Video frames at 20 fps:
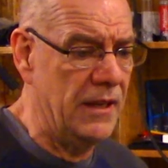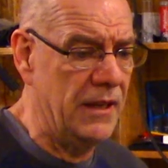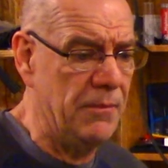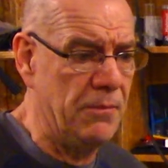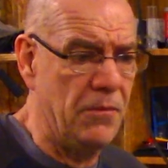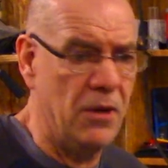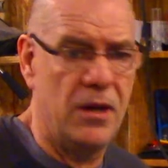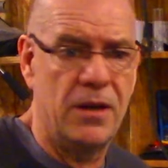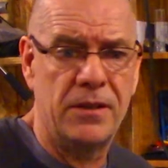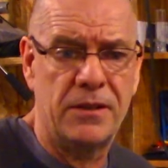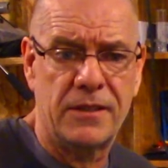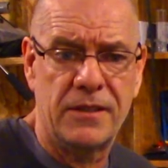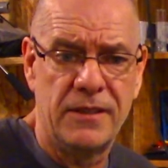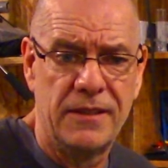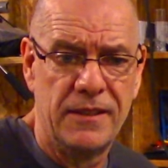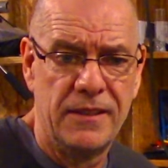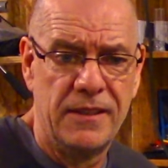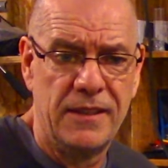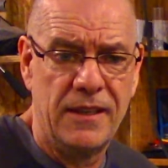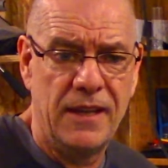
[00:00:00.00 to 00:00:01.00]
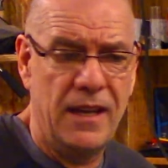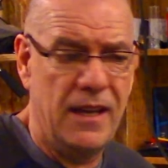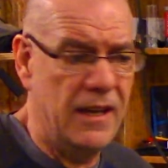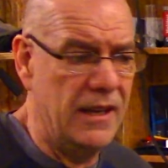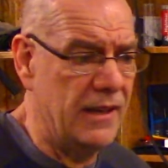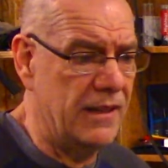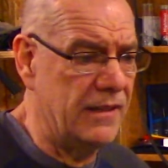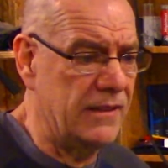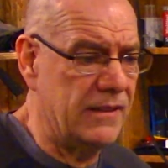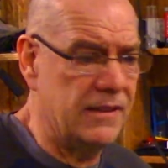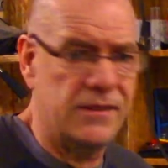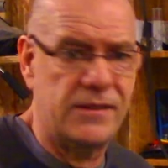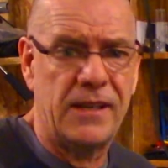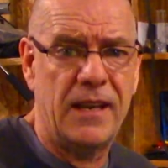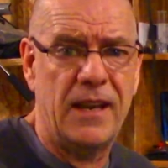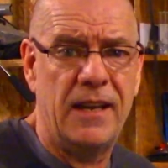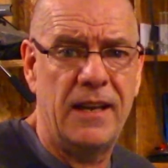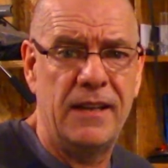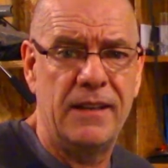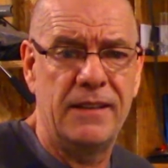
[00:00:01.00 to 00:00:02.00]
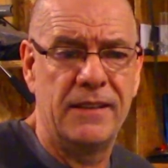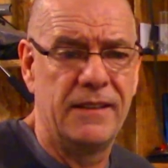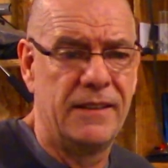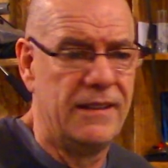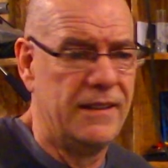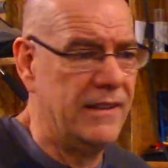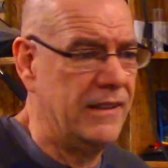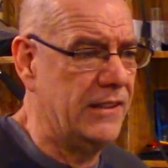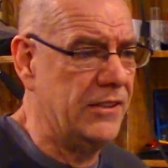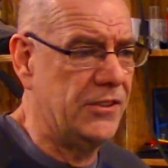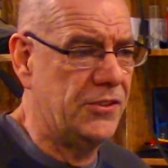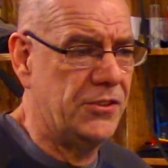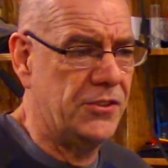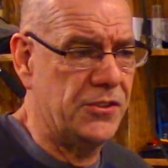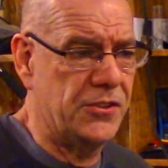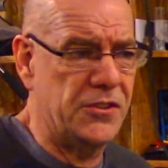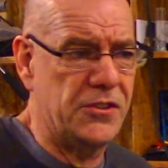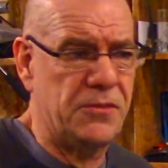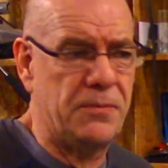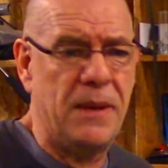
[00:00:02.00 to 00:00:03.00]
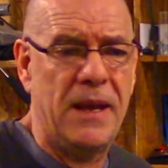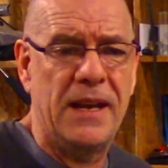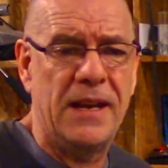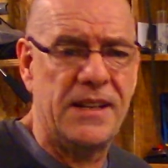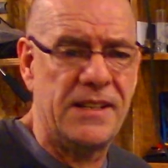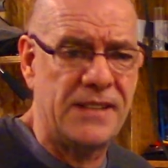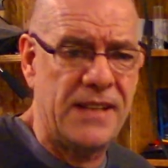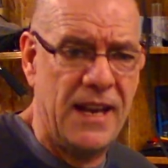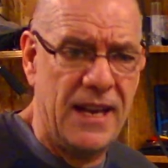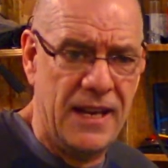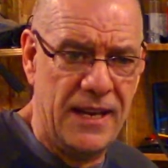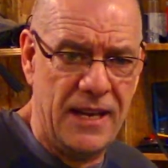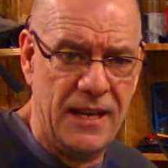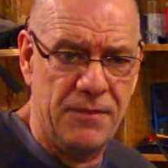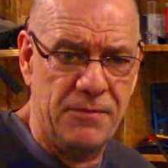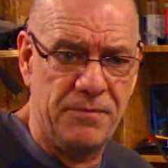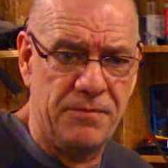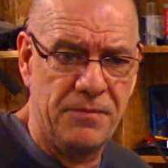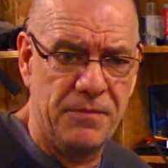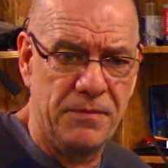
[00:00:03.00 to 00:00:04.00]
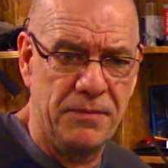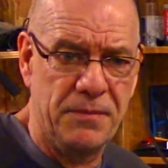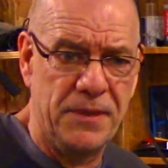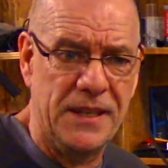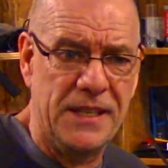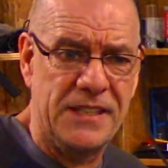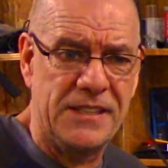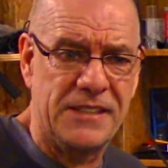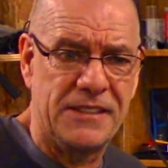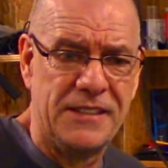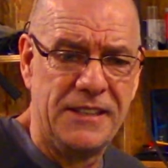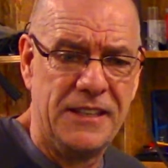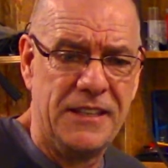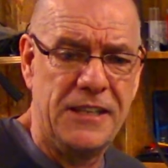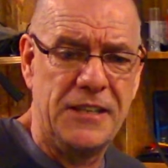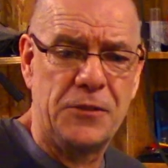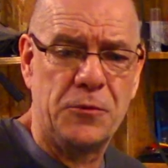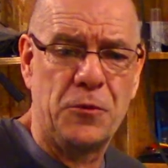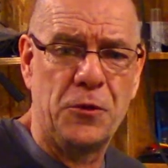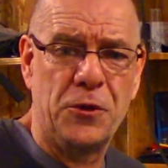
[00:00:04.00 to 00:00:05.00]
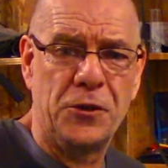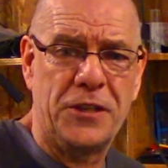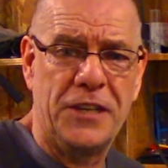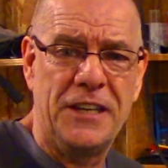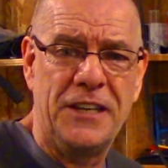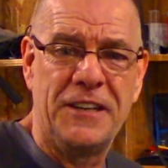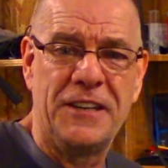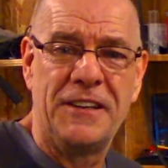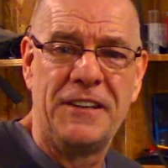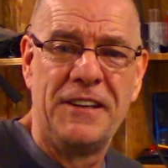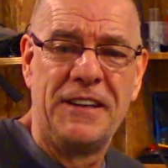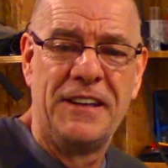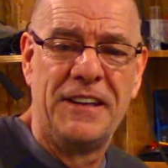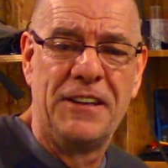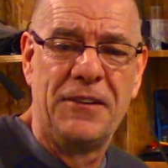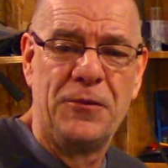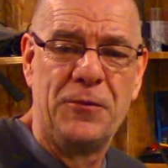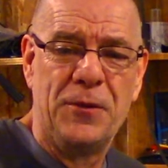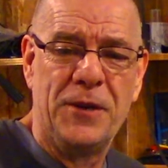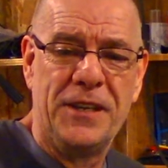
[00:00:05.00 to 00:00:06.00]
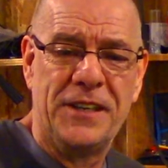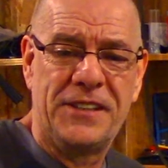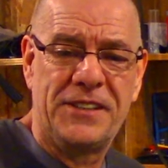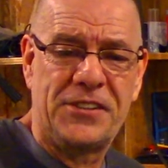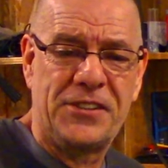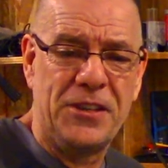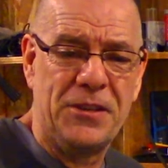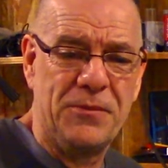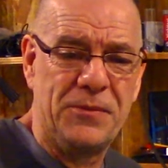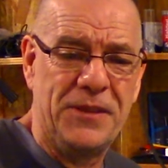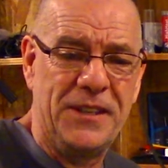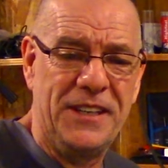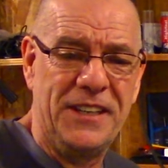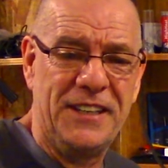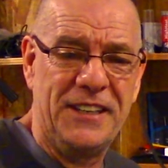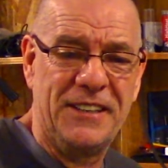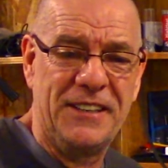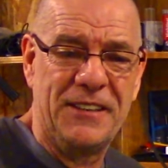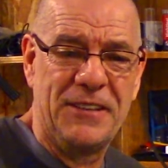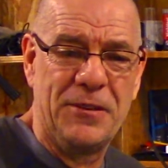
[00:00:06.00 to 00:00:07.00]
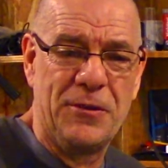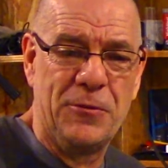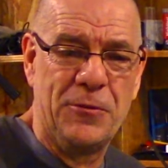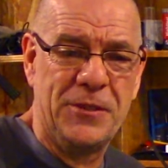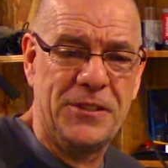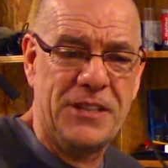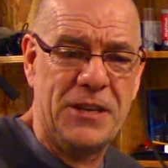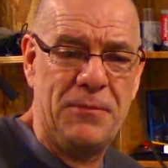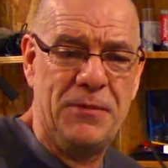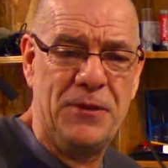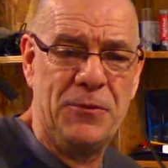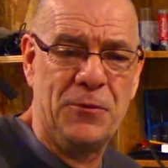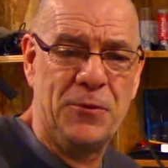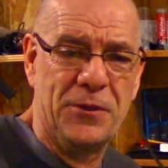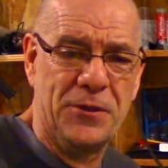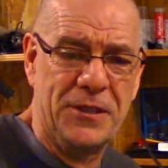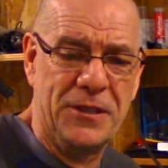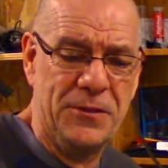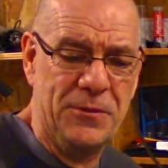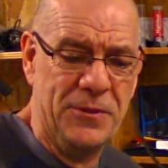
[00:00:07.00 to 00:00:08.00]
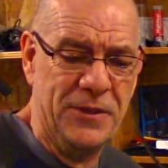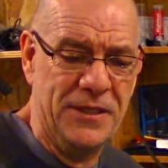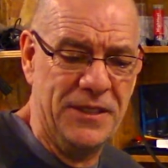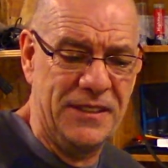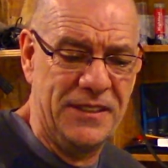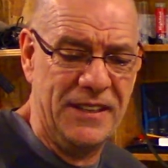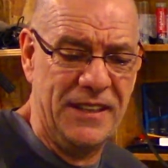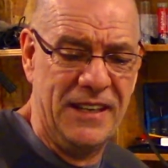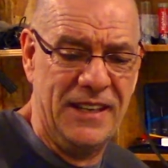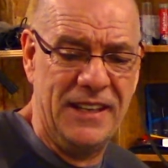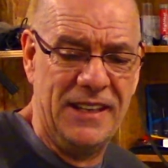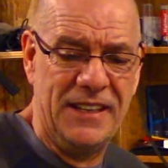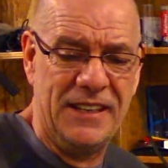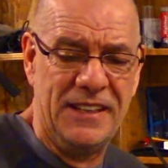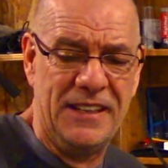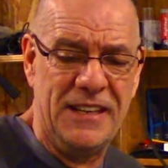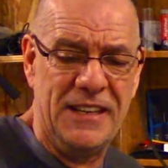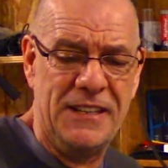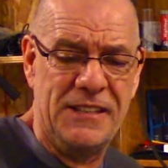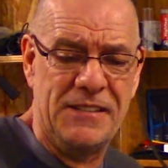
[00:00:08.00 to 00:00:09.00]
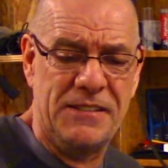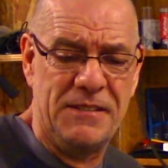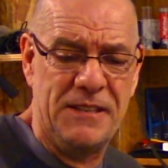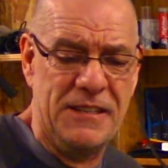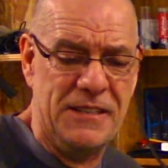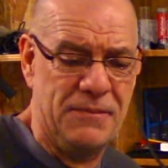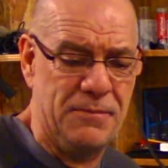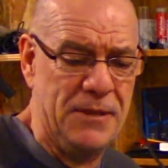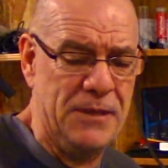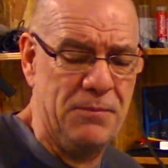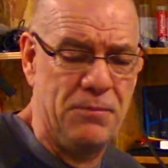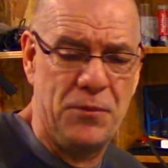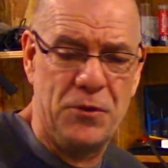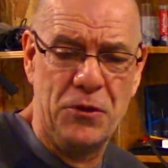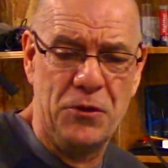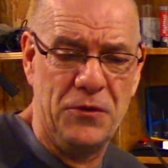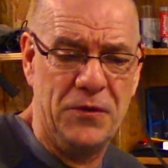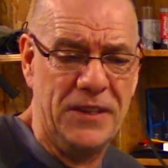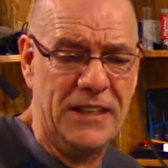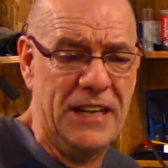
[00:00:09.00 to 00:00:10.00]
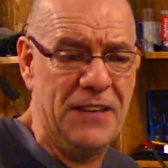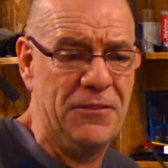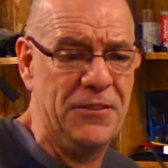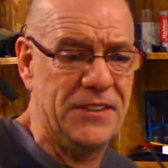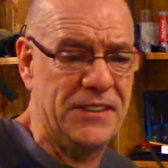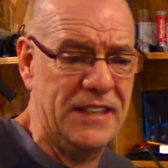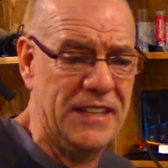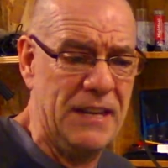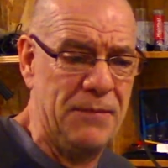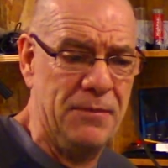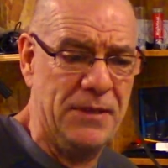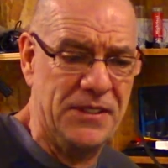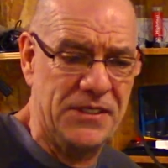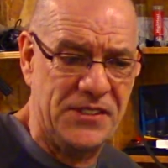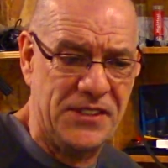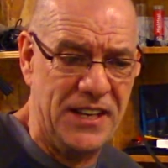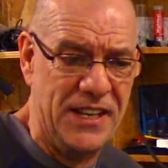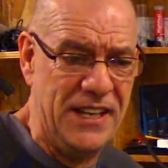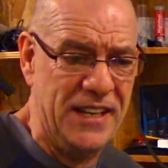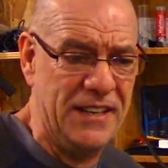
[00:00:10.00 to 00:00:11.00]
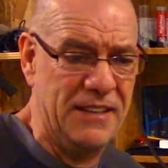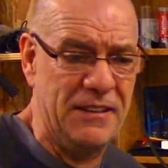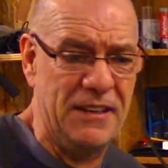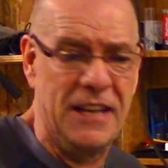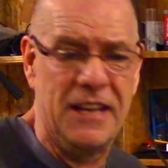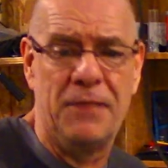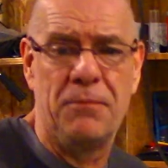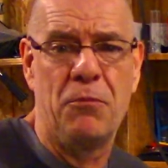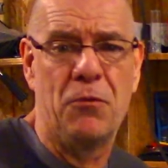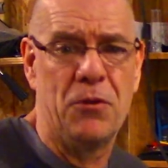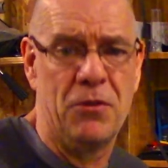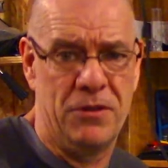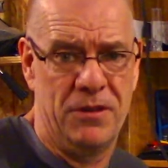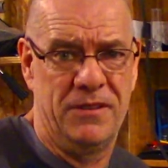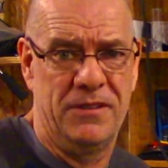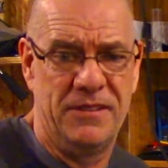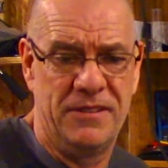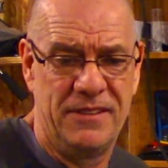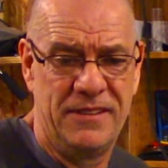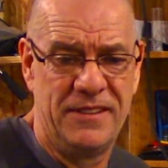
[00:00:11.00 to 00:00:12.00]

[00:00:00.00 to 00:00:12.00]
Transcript: Mark, and this guy is just as bad as I am, but he's working with something which I've been working with, and he's been proving everything I've been saying and more.